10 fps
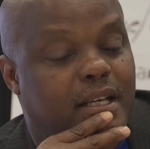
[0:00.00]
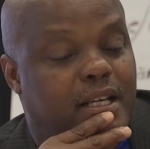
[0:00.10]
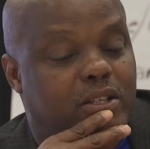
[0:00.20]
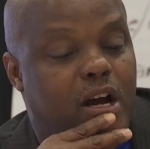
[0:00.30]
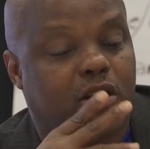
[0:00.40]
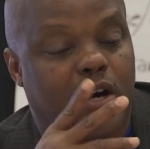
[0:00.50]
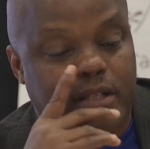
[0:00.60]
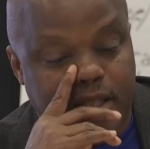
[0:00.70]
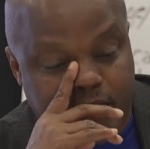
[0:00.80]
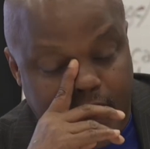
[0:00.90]
So I
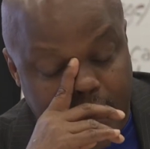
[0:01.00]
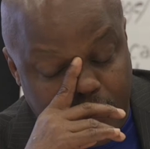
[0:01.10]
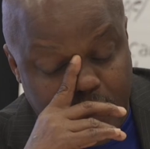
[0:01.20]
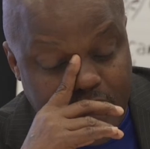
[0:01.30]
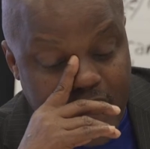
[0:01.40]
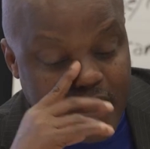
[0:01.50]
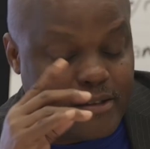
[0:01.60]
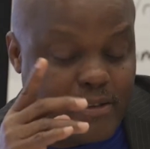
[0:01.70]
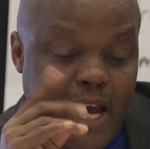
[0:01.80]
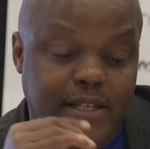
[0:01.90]
caught this case one day,
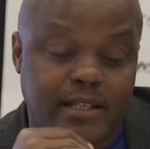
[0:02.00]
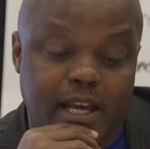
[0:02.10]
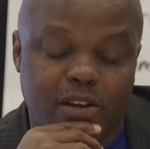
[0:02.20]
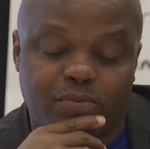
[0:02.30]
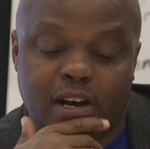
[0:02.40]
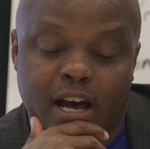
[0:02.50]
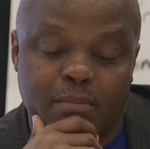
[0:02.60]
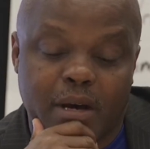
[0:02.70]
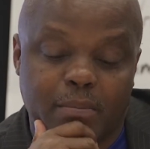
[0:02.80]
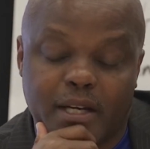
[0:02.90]

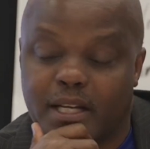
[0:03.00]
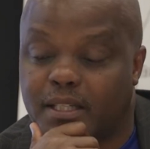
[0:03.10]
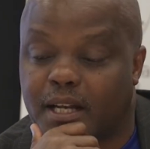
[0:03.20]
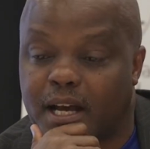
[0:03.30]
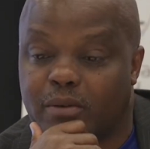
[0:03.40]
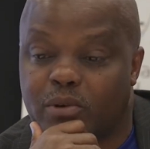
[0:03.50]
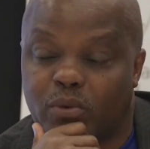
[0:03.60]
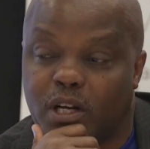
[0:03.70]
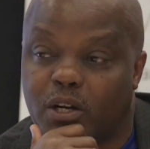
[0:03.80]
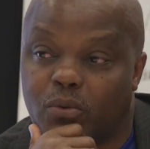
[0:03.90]
1985, my buddies and I, we
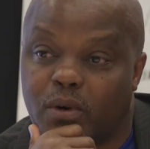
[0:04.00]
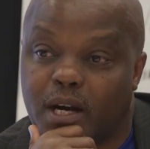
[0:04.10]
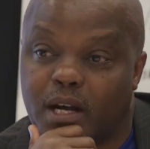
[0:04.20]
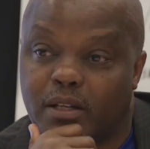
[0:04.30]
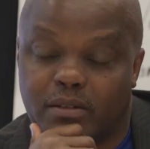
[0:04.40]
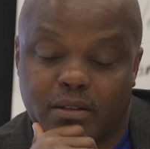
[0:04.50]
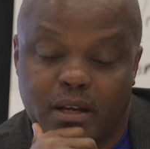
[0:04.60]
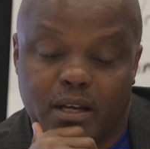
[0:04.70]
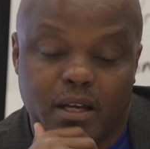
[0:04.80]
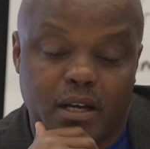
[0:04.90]
running around
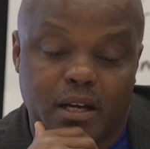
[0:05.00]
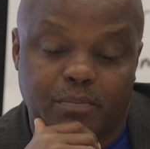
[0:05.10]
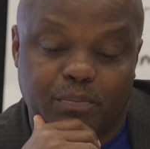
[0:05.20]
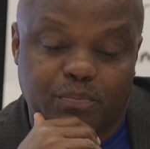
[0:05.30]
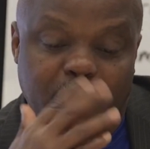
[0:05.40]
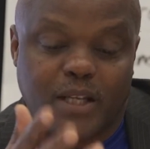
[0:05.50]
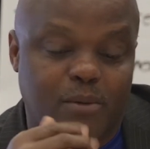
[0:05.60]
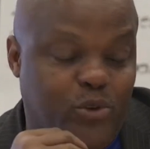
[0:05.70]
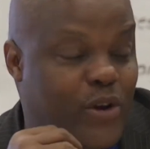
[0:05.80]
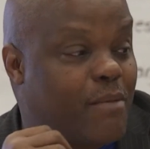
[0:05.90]
picking
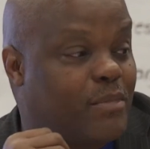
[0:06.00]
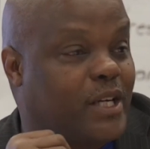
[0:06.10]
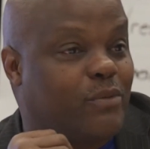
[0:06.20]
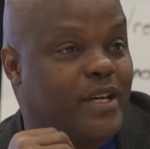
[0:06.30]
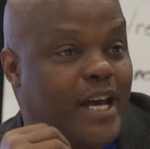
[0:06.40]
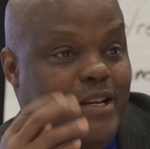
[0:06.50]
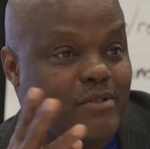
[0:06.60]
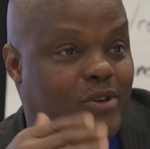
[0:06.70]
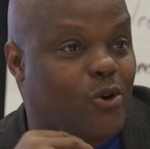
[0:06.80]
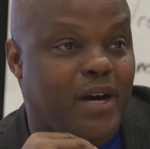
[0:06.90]
up trap money. We
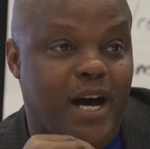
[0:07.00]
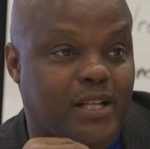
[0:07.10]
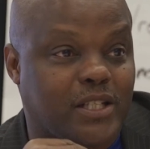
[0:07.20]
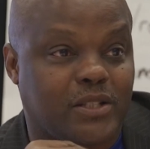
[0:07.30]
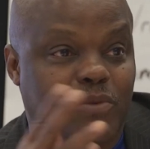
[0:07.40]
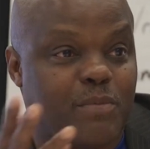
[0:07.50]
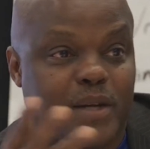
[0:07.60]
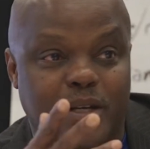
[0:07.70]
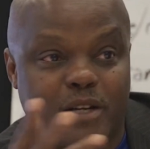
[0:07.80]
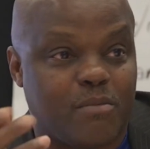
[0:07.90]
had dope houses, so we
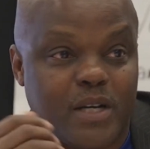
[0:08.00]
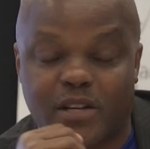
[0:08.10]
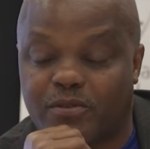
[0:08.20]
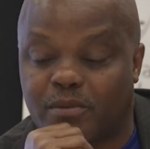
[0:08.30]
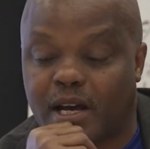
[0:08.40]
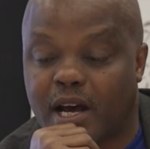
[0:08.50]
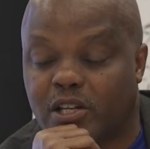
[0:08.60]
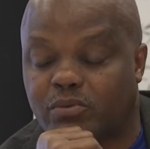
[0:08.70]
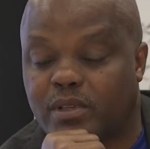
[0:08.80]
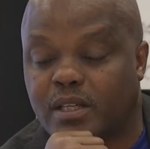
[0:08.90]
picking up money from the
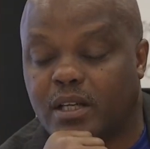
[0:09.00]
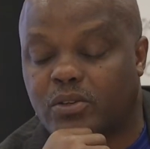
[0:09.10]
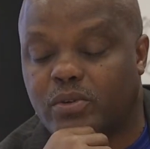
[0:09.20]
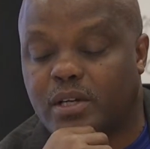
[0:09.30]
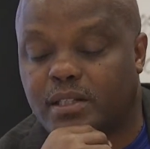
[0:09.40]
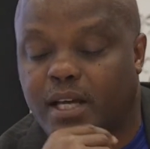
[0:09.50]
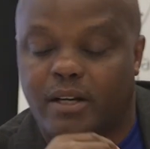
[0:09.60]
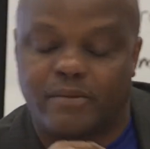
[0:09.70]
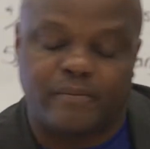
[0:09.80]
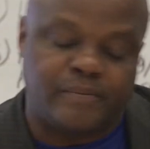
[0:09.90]
houses we selling drugs out of.